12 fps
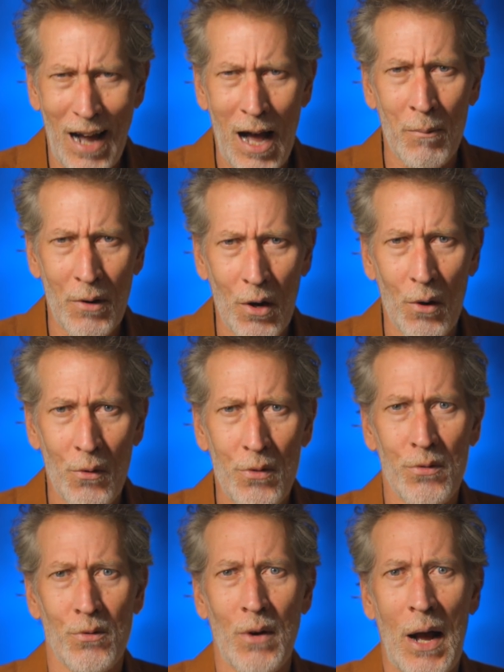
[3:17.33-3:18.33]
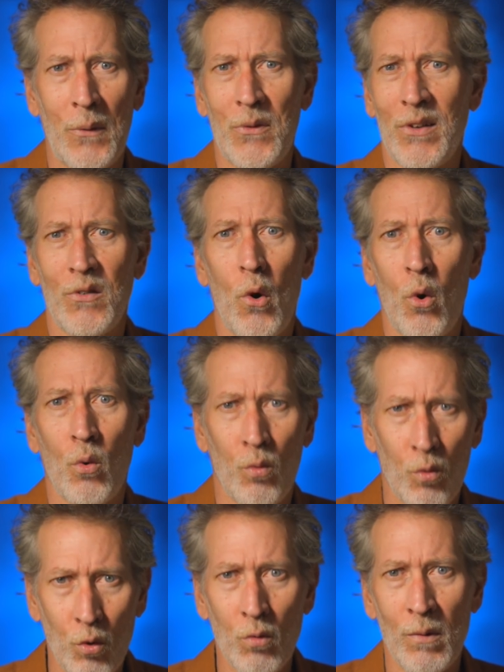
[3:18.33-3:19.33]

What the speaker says: domino throughout this whole rule